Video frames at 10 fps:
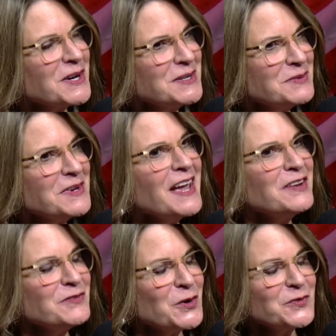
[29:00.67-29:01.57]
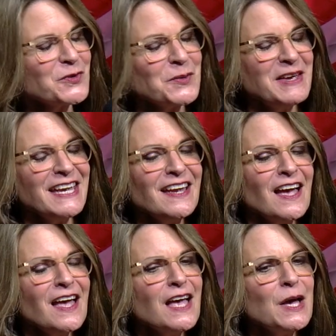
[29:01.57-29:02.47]
and vote for me.
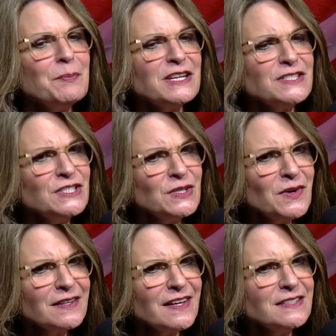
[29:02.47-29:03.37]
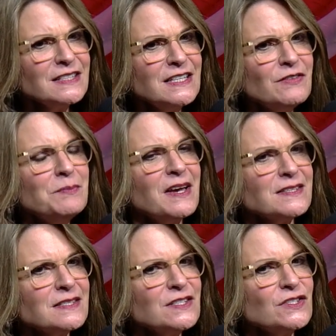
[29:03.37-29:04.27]
But two, I'd like to leave a
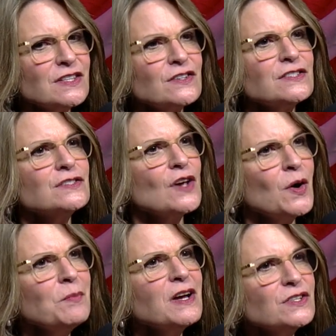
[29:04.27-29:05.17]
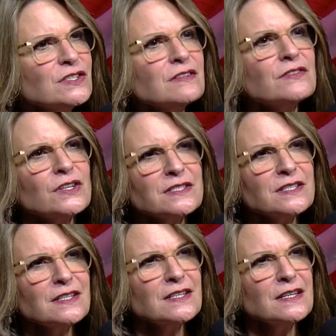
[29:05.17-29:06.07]
message. There's so much
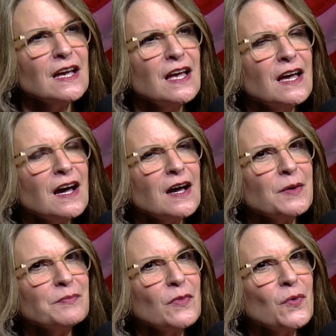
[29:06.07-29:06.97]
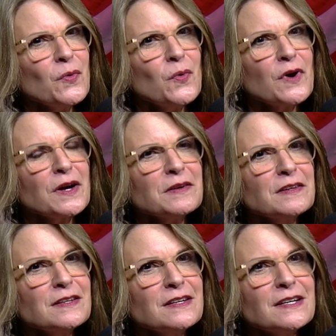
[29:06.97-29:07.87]
diversity, or
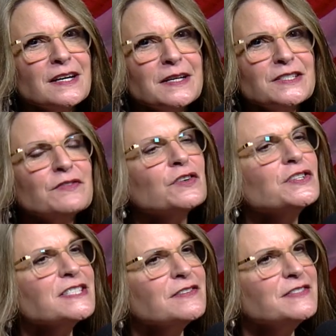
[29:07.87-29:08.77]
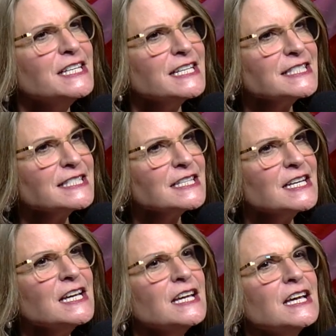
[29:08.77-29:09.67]
diversiveness,
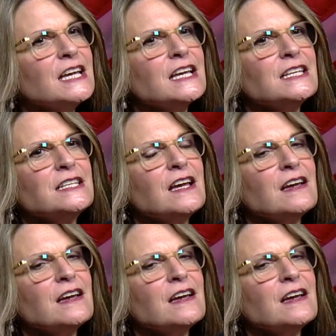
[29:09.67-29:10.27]
and